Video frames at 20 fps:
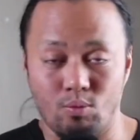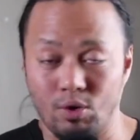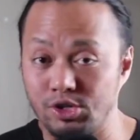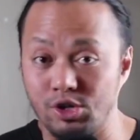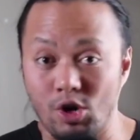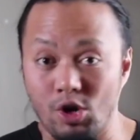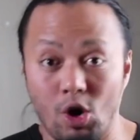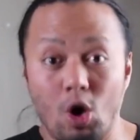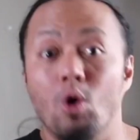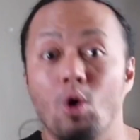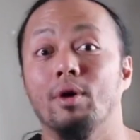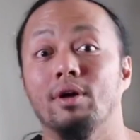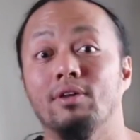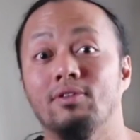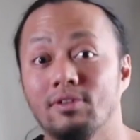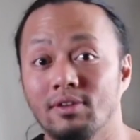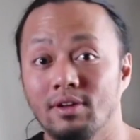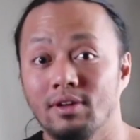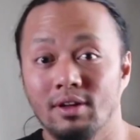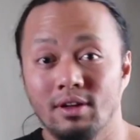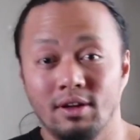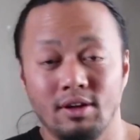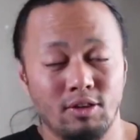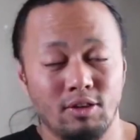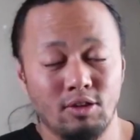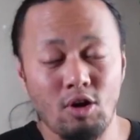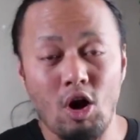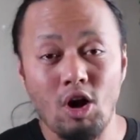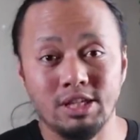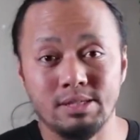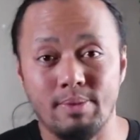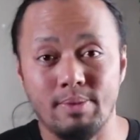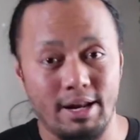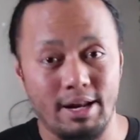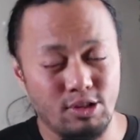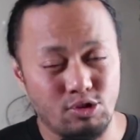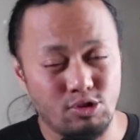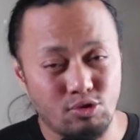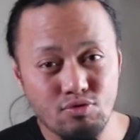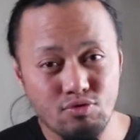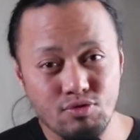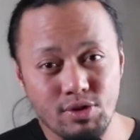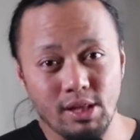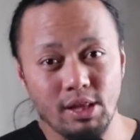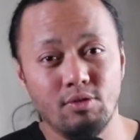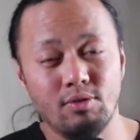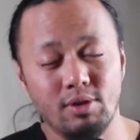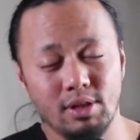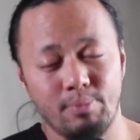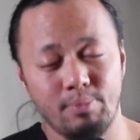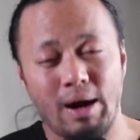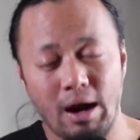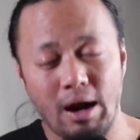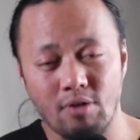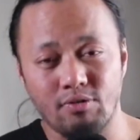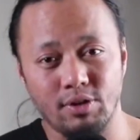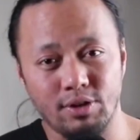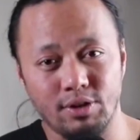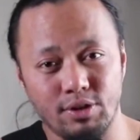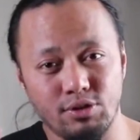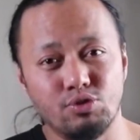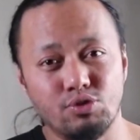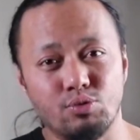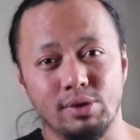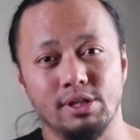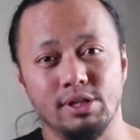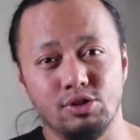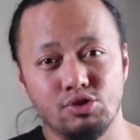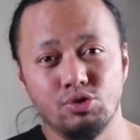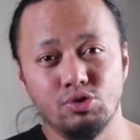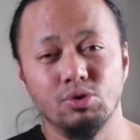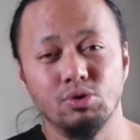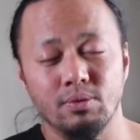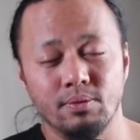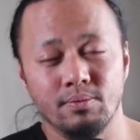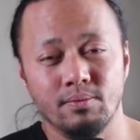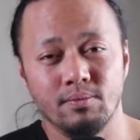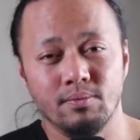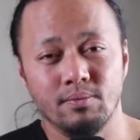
What she always talks about, and it's really, really powerful, and it's really true.